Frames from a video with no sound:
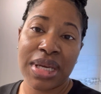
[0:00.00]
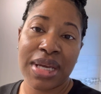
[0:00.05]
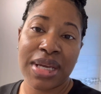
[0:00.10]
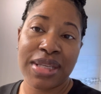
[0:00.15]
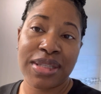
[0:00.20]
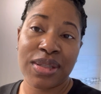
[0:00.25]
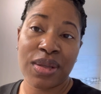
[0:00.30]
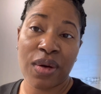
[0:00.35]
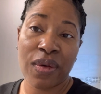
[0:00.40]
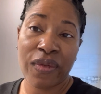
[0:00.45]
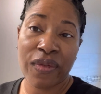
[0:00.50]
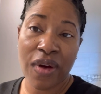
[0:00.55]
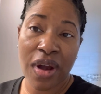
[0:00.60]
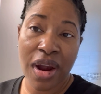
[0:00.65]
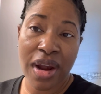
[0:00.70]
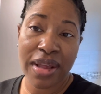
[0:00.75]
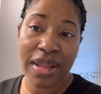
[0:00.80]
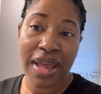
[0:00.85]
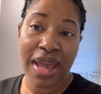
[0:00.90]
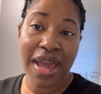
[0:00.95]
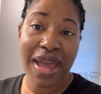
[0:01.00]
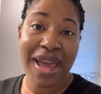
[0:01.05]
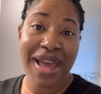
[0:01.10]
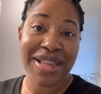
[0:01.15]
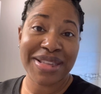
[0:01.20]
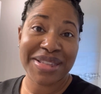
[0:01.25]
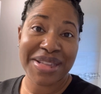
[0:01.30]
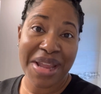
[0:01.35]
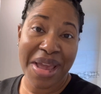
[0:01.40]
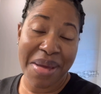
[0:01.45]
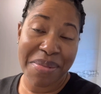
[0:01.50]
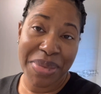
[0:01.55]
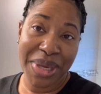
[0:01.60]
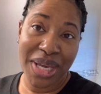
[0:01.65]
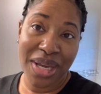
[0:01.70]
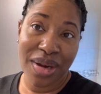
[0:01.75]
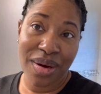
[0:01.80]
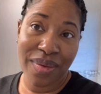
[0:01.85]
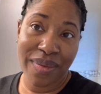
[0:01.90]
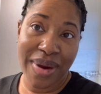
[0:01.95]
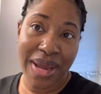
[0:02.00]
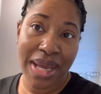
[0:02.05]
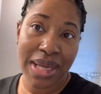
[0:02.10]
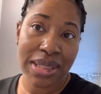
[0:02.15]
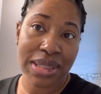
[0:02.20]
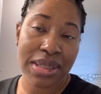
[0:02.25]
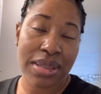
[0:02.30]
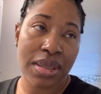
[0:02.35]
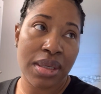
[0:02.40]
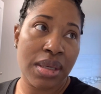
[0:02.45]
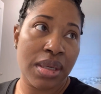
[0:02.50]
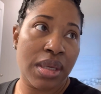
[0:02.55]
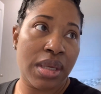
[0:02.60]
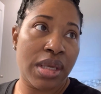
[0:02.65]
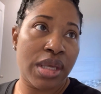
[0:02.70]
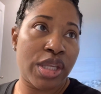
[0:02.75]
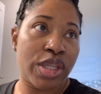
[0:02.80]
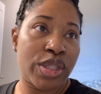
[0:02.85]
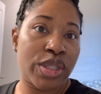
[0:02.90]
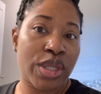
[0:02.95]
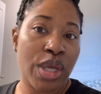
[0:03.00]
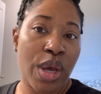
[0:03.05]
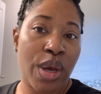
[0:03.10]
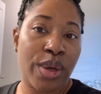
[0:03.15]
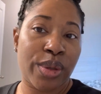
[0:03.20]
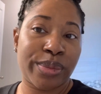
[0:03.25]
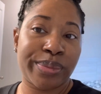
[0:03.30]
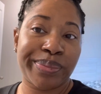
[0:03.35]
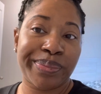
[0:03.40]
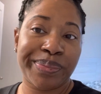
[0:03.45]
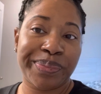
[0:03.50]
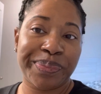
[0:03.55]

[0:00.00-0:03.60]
us so far that has not been correct. So